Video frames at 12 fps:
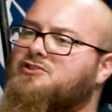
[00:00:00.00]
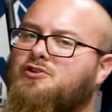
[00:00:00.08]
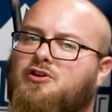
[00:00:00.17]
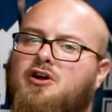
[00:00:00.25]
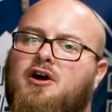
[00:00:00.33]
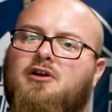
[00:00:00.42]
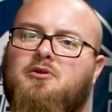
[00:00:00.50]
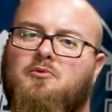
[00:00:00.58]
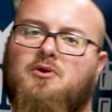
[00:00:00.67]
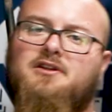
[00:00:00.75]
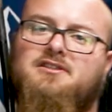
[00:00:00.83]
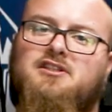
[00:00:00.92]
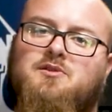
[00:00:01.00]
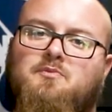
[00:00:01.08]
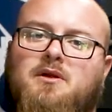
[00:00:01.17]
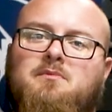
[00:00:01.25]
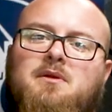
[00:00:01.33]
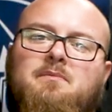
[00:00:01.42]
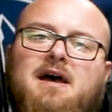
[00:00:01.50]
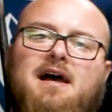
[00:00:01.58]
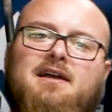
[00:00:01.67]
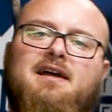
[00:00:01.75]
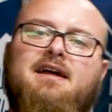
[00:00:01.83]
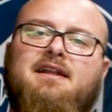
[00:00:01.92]
shirt collar wants to spring me
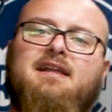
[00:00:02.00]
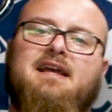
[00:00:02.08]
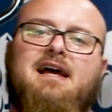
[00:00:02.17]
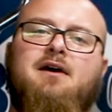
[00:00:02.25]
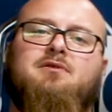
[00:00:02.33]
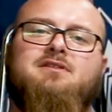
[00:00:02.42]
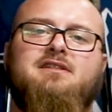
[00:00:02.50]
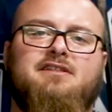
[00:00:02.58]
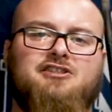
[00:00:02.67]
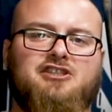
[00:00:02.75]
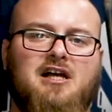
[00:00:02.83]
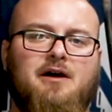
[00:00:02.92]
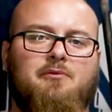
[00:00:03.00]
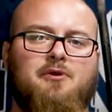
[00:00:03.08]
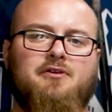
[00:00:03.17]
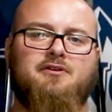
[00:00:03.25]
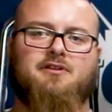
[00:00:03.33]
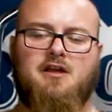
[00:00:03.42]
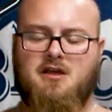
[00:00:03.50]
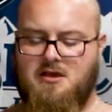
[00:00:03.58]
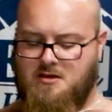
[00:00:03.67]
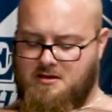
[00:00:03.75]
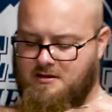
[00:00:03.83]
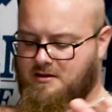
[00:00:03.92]
back, kind of like how a slingshot works.
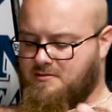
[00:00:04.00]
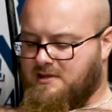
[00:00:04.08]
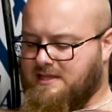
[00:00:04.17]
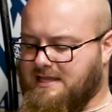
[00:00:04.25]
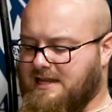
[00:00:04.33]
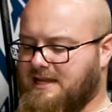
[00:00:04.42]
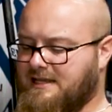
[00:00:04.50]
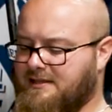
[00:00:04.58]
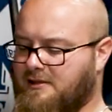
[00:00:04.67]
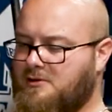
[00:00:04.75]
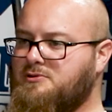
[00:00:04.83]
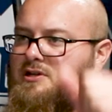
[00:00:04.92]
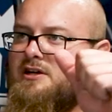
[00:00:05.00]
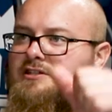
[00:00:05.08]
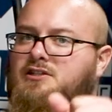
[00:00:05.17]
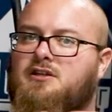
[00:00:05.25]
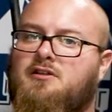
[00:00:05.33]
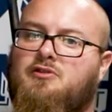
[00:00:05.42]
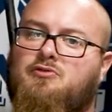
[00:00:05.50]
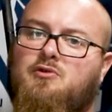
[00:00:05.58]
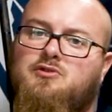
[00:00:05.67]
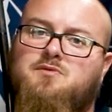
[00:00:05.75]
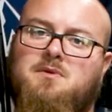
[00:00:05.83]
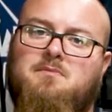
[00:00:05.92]
Right, get that nice little touch,
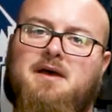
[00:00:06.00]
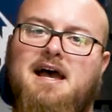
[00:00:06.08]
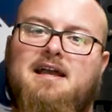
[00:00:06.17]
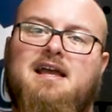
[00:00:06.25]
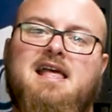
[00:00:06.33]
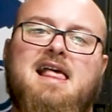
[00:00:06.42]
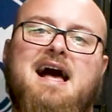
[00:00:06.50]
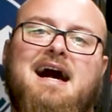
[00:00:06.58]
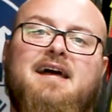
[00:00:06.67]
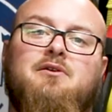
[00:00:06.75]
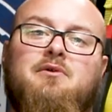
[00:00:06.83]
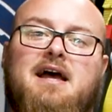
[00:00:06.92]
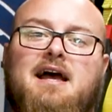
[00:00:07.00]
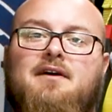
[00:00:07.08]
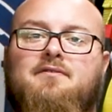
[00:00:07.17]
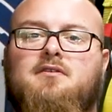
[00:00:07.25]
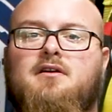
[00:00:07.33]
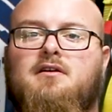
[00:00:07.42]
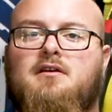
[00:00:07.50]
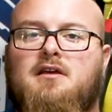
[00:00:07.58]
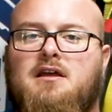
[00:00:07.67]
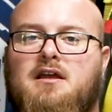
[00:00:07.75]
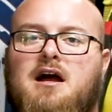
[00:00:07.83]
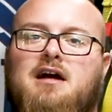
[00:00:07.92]
throws me back. I don't have to
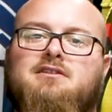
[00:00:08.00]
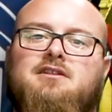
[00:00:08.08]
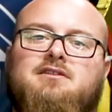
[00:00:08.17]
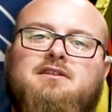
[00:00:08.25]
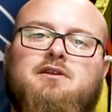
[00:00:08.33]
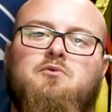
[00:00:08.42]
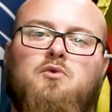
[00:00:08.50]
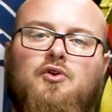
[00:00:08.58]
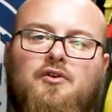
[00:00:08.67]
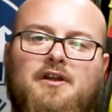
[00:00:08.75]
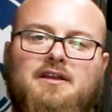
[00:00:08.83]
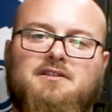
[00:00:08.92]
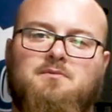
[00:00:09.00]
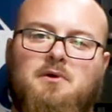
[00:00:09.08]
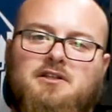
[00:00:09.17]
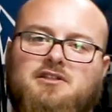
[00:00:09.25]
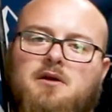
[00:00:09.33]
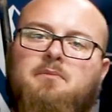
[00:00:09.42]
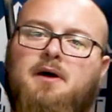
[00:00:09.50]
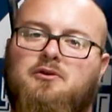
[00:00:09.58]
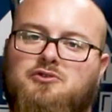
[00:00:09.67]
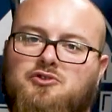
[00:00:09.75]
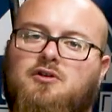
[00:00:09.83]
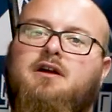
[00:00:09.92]
consciously worry as much
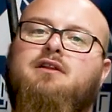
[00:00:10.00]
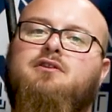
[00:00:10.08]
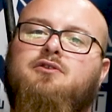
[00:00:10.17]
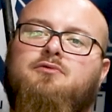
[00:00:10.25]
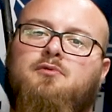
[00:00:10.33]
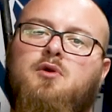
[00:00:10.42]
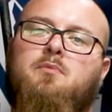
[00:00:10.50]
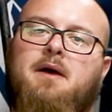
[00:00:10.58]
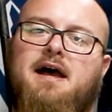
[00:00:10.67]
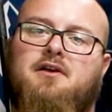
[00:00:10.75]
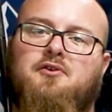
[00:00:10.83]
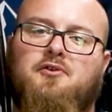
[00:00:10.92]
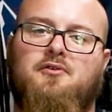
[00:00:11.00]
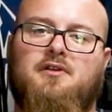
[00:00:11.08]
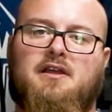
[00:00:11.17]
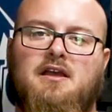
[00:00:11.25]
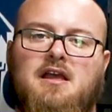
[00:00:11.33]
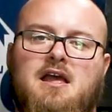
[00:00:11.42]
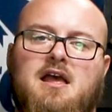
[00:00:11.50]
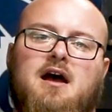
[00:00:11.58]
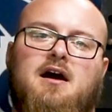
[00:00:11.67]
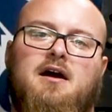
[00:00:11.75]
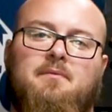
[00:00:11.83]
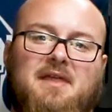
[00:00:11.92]
about trying to throw back early.
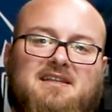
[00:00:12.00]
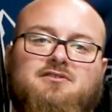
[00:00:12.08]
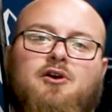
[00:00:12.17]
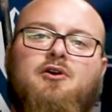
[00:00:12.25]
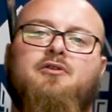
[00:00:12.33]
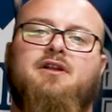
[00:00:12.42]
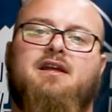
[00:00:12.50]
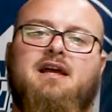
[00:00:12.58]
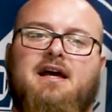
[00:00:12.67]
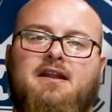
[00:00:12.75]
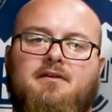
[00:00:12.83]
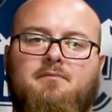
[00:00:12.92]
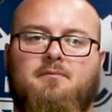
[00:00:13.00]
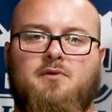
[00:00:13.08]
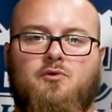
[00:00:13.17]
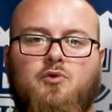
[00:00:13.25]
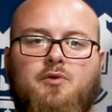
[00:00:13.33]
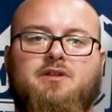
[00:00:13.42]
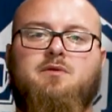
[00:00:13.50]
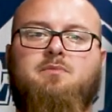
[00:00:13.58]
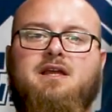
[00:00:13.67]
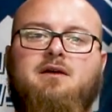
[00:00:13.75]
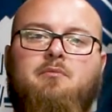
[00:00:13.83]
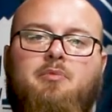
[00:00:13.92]
Um, that's already kind of going to
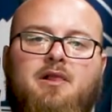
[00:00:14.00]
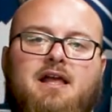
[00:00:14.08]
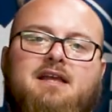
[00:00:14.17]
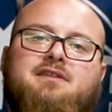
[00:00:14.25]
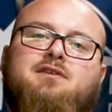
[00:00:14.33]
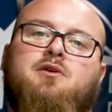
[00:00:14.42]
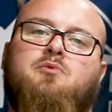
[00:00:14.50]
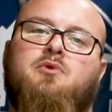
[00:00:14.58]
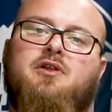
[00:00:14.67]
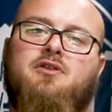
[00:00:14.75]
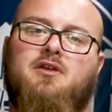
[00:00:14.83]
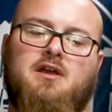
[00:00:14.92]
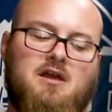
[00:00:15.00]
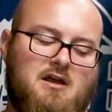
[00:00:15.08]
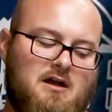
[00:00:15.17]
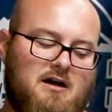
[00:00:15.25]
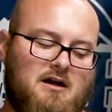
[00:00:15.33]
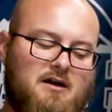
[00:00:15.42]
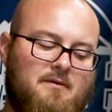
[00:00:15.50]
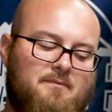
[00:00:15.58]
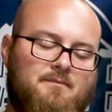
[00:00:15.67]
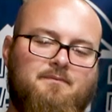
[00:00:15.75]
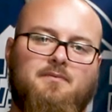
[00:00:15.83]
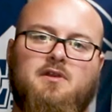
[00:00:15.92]
be in place with
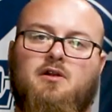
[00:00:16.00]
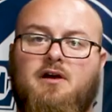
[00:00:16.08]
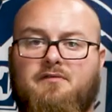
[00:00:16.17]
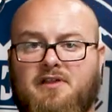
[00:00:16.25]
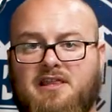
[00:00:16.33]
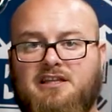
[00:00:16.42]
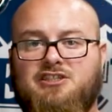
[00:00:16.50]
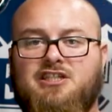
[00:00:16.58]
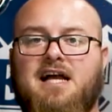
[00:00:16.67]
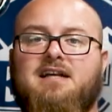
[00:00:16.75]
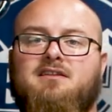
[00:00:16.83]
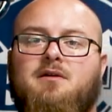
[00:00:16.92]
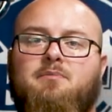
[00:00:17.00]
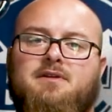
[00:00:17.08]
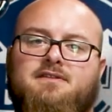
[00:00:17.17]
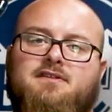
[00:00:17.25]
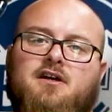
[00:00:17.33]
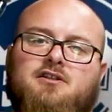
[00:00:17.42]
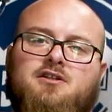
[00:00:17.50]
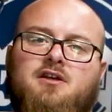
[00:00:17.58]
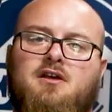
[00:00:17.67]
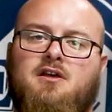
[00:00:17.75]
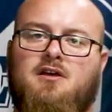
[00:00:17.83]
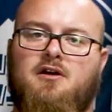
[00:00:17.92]
um, you know everything jacked up as such.
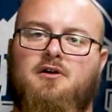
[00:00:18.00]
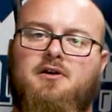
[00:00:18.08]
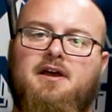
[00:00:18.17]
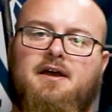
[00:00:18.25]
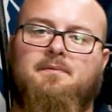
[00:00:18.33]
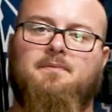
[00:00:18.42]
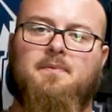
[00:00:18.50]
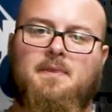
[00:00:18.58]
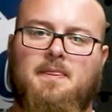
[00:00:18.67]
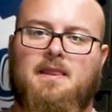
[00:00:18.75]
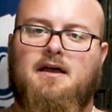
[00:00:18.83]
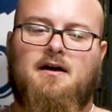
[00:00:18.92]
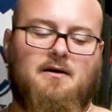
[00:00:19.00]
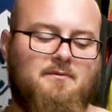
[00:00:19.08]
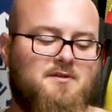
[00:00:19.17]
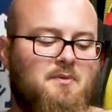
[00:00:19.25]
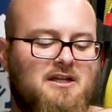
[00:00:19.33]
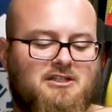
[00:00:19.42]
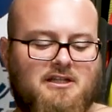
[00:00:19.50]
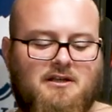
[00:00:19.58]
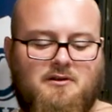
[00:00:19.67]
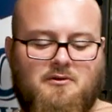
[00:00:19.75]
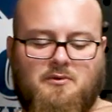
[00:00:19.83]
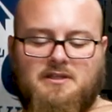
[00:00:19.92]
Okay, um,
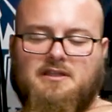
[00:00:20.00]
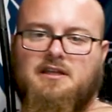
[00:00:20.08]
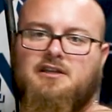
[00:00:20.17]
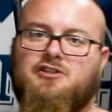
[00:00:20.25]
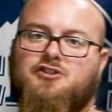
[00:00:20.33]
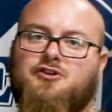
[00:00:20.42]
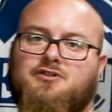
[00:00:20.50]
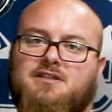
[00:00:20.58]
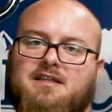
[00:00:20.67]
especially with the shirt